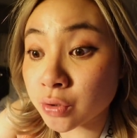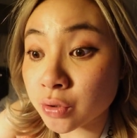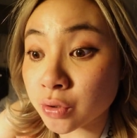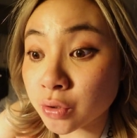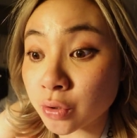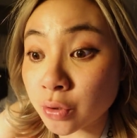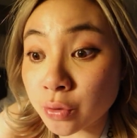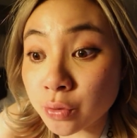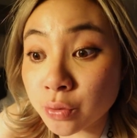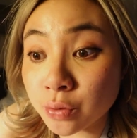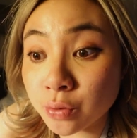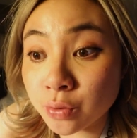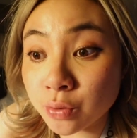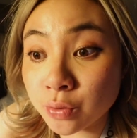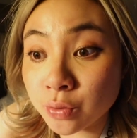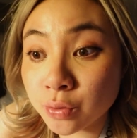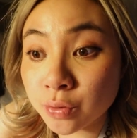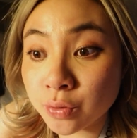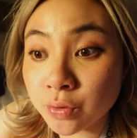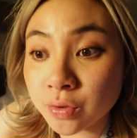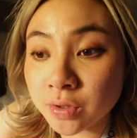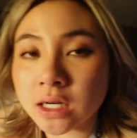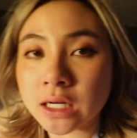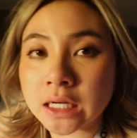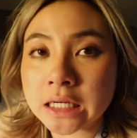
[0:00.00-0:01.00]
do
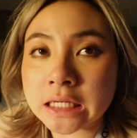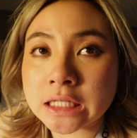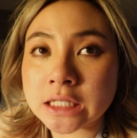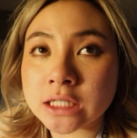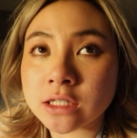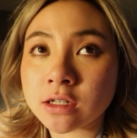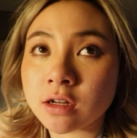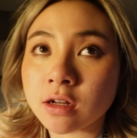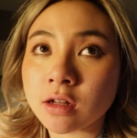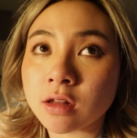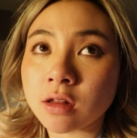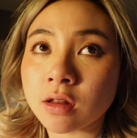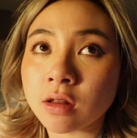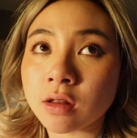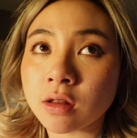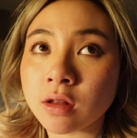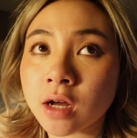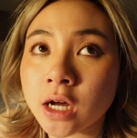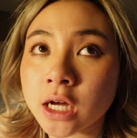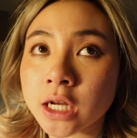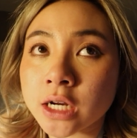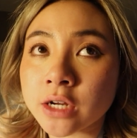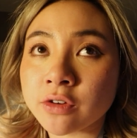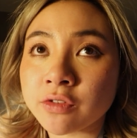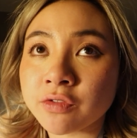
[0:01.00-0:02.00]
because a
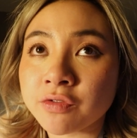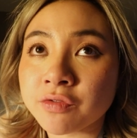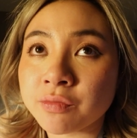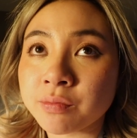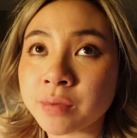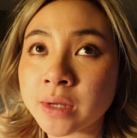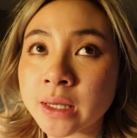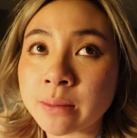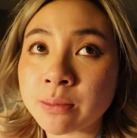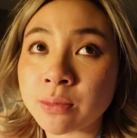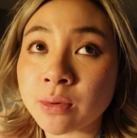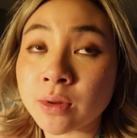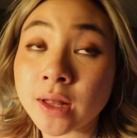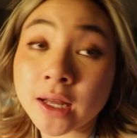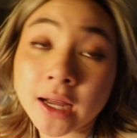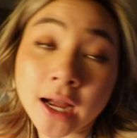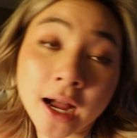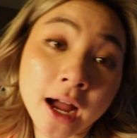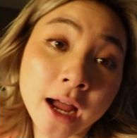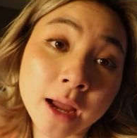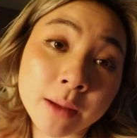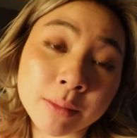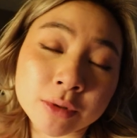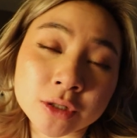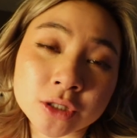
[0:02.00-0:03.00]
lot of people, like
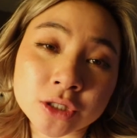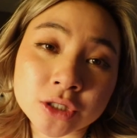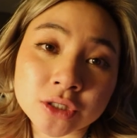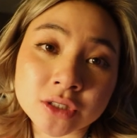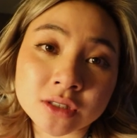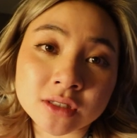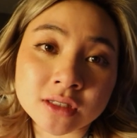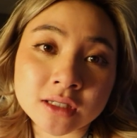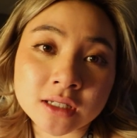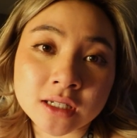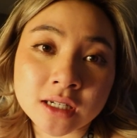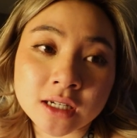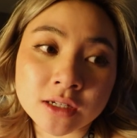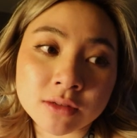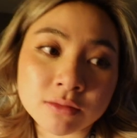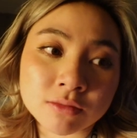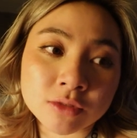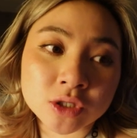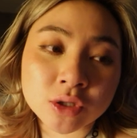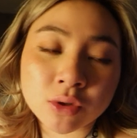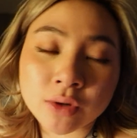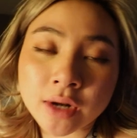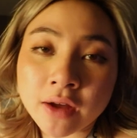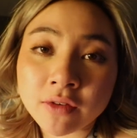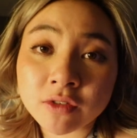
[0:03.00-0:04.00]
I personally
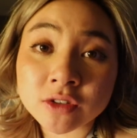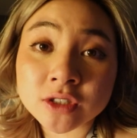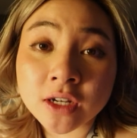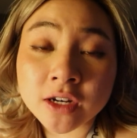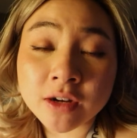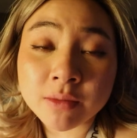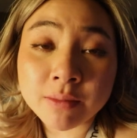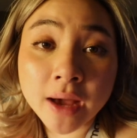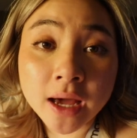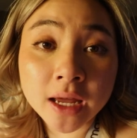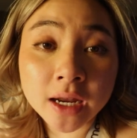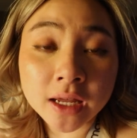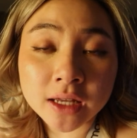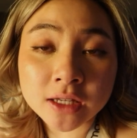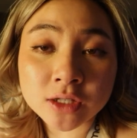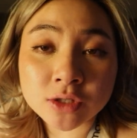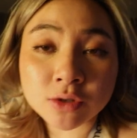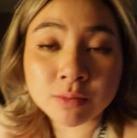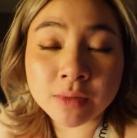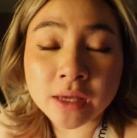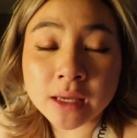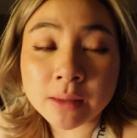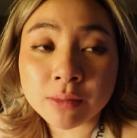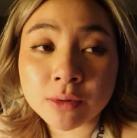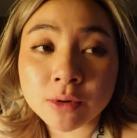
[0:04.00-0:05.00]
don't have a ton of Matic,
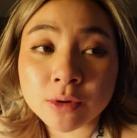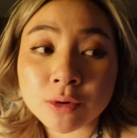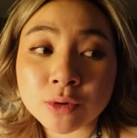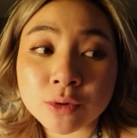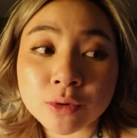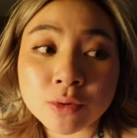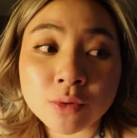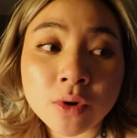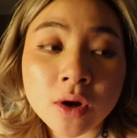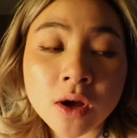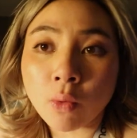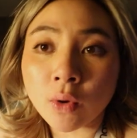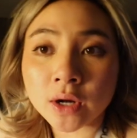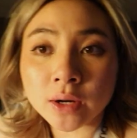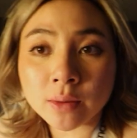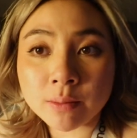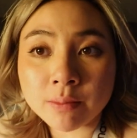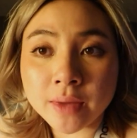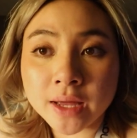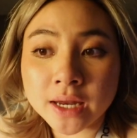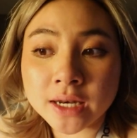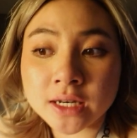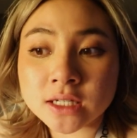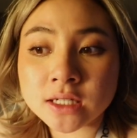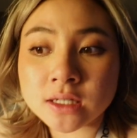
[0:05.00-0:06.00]
so people who want to
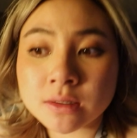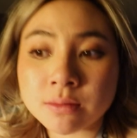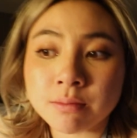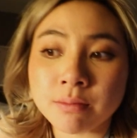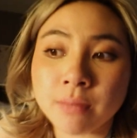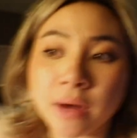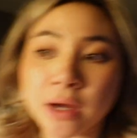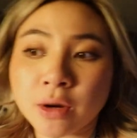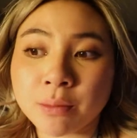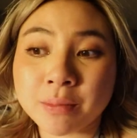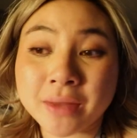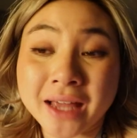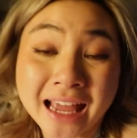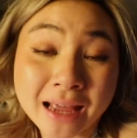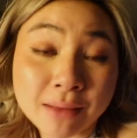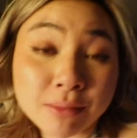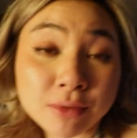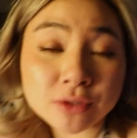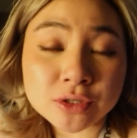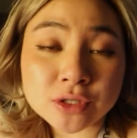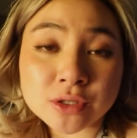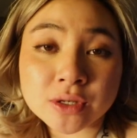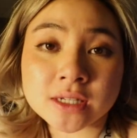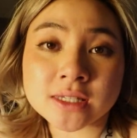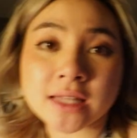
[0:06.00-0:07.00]
mint might not be
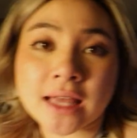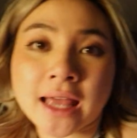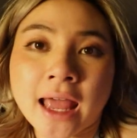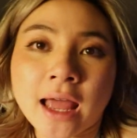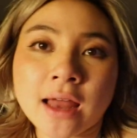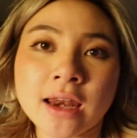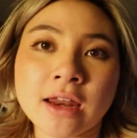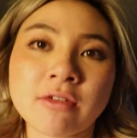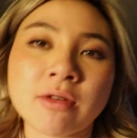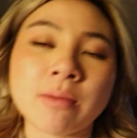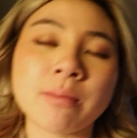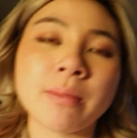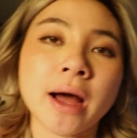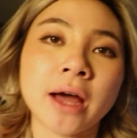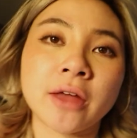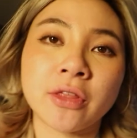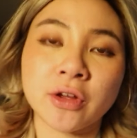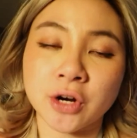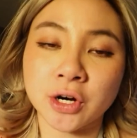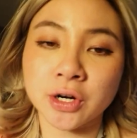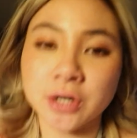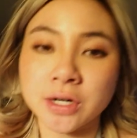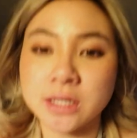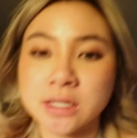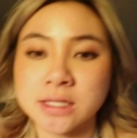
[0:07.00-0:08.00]
able to because they can't even buy
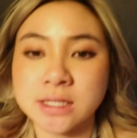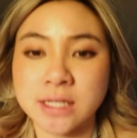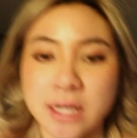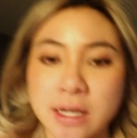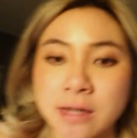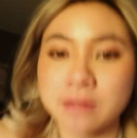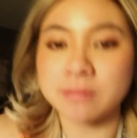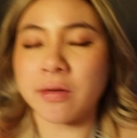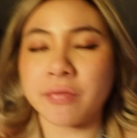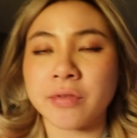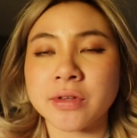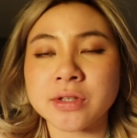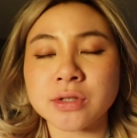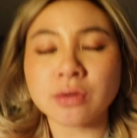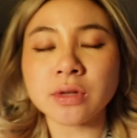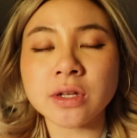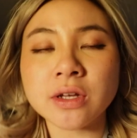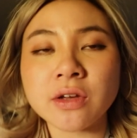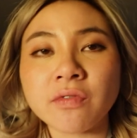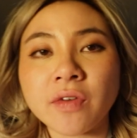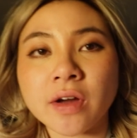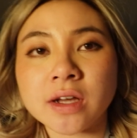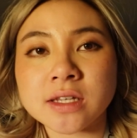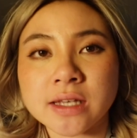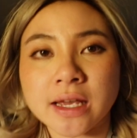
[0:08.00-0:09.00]
the currency. And this
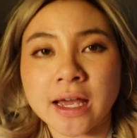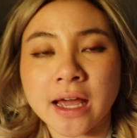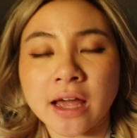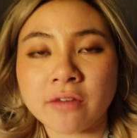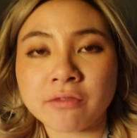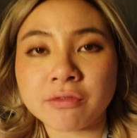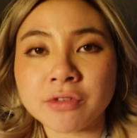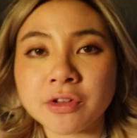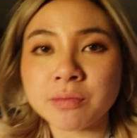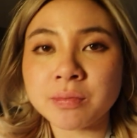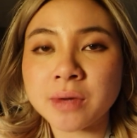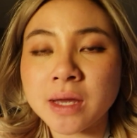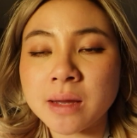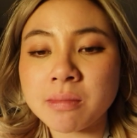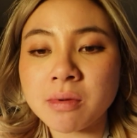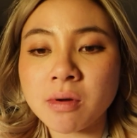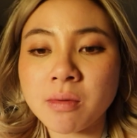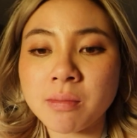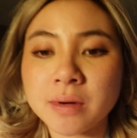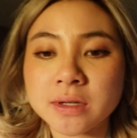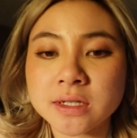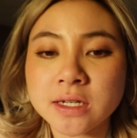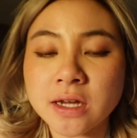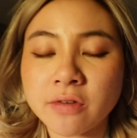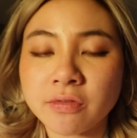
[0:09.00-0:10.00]
only affects a handful of
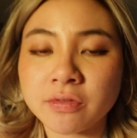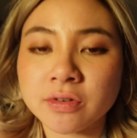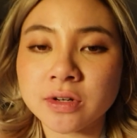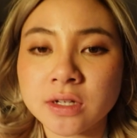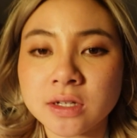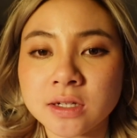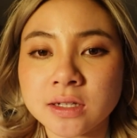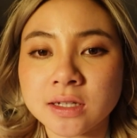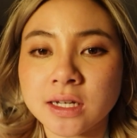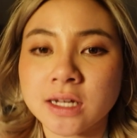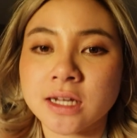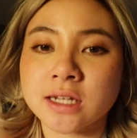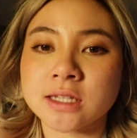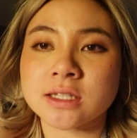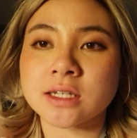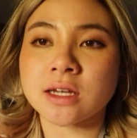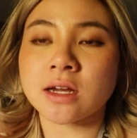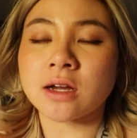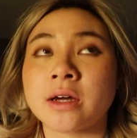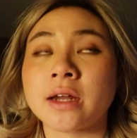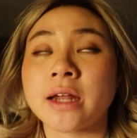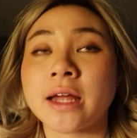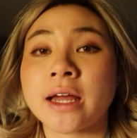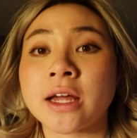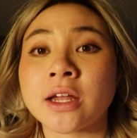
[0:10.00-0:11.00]
people, but definitely it's
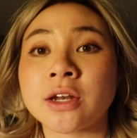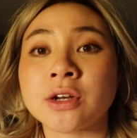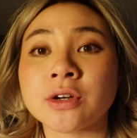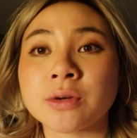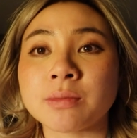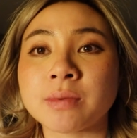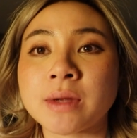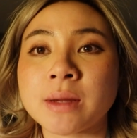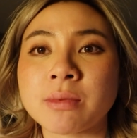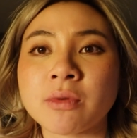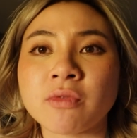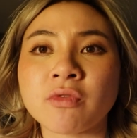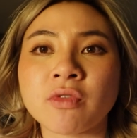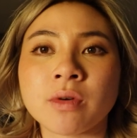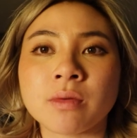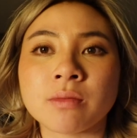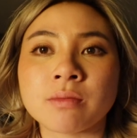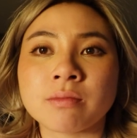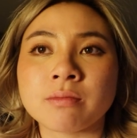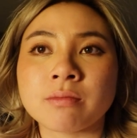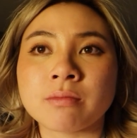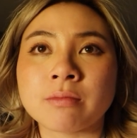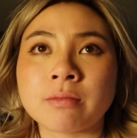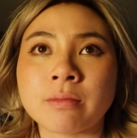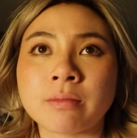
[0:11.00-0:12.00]
gonna hinder people
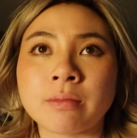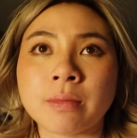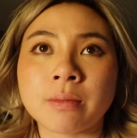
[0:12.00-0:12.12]
from